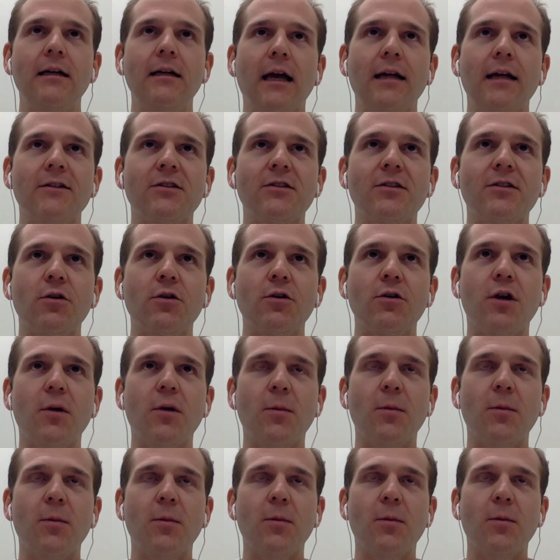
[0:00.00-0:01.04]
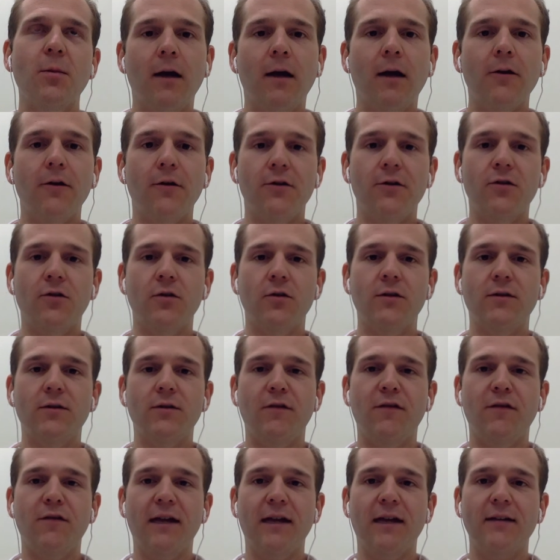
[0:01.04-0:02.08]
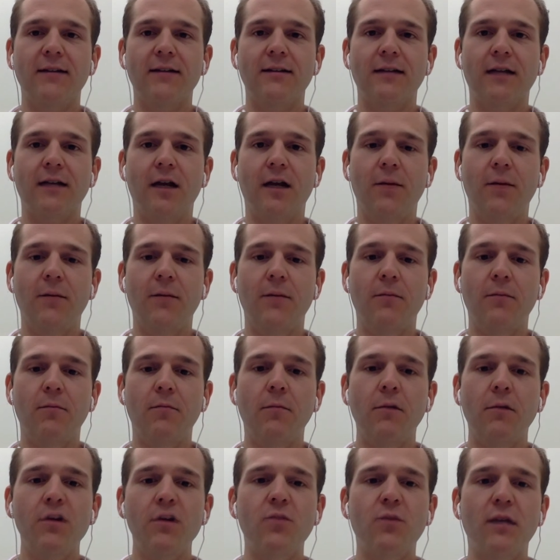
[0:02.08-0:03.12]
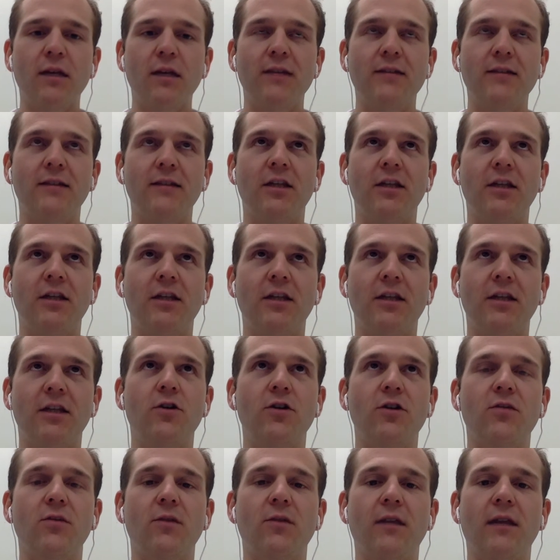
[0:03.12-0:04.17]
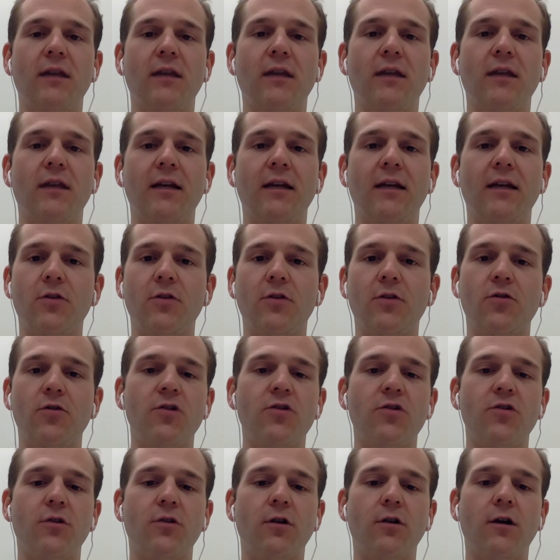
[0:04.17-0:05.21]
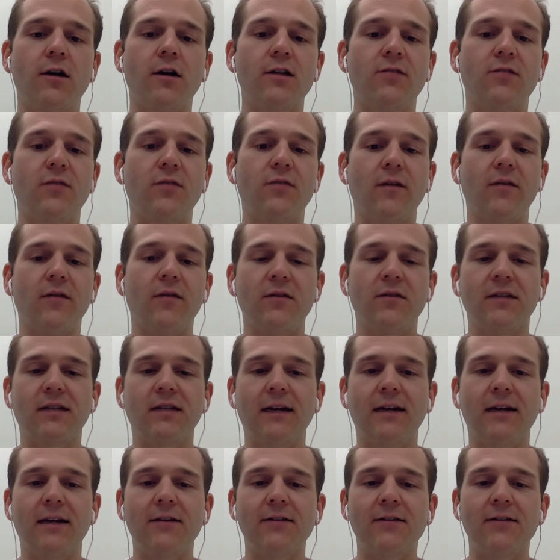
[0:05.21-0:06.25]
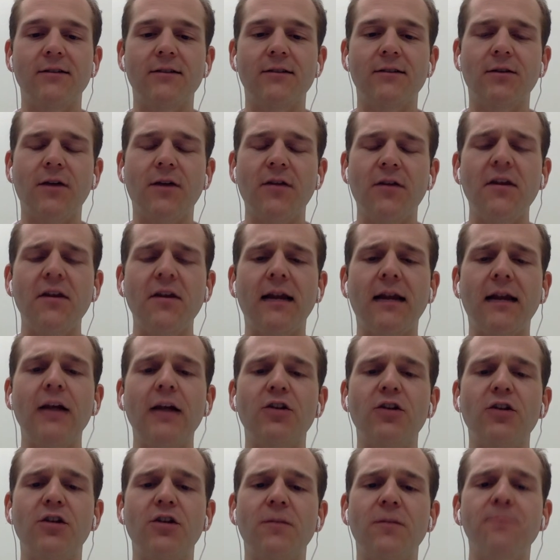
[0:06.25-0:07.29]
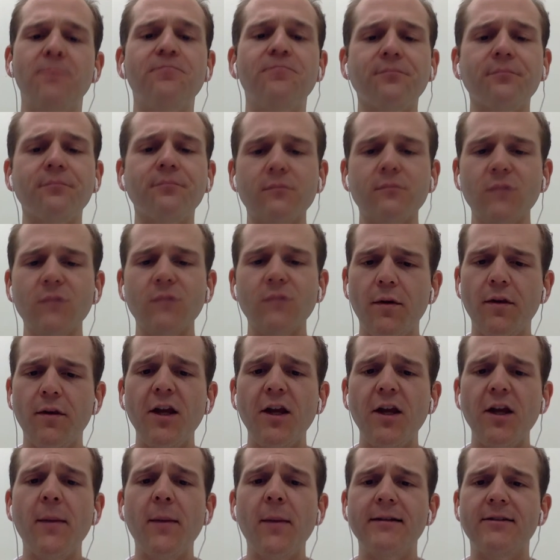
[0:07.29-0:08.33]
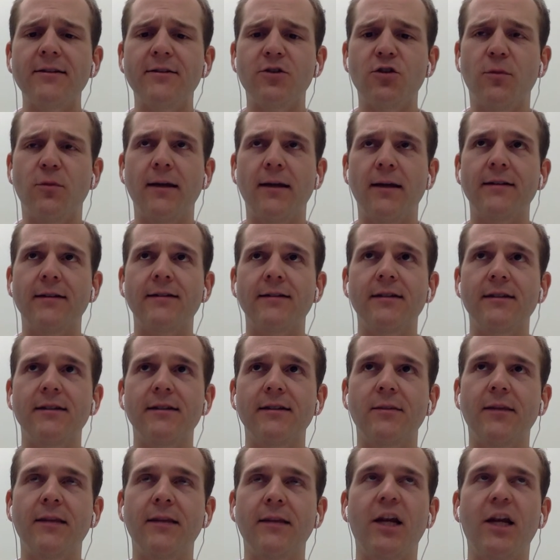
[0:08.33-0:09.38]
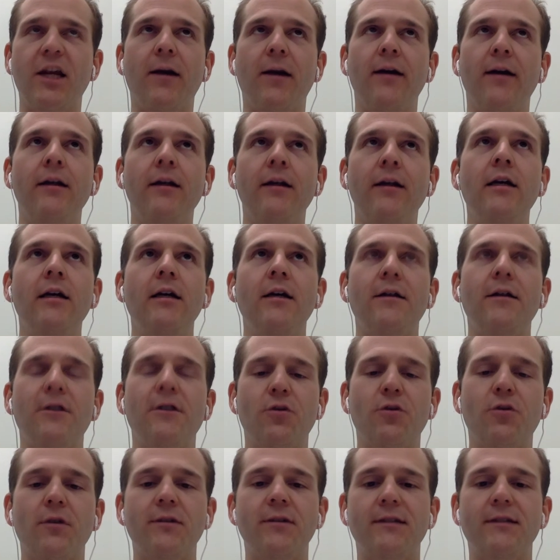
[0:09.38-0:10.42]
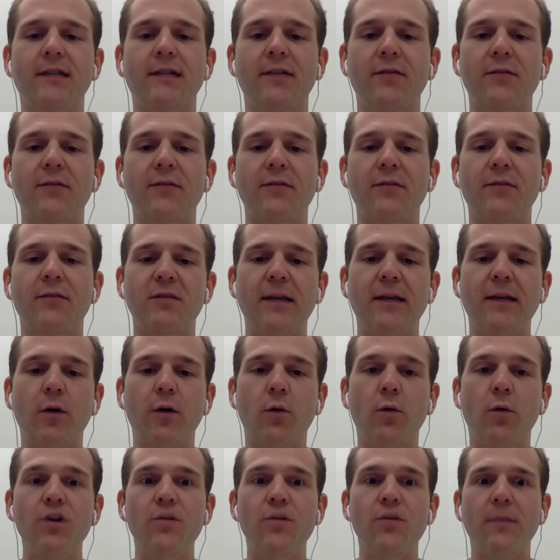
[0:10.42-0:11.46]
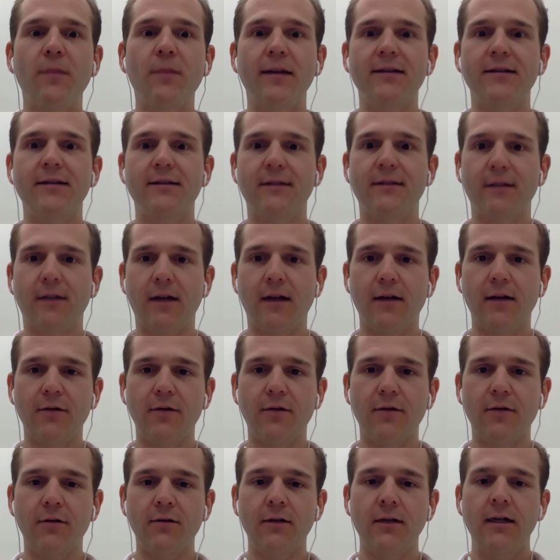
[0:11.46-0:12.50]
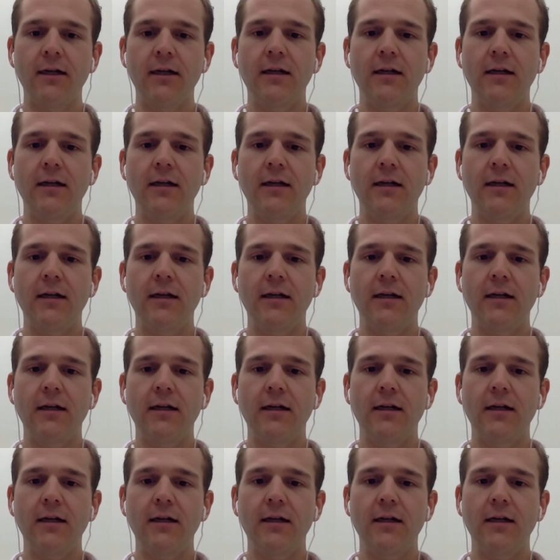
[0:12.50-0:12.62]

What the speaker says: And so you can begin to model those sorts of effects much more easily than you could just with a traditional cost effectiveness analysis. So I think that actually, when we think about essential medicines and we think about the choices governments make around which medicines to cover,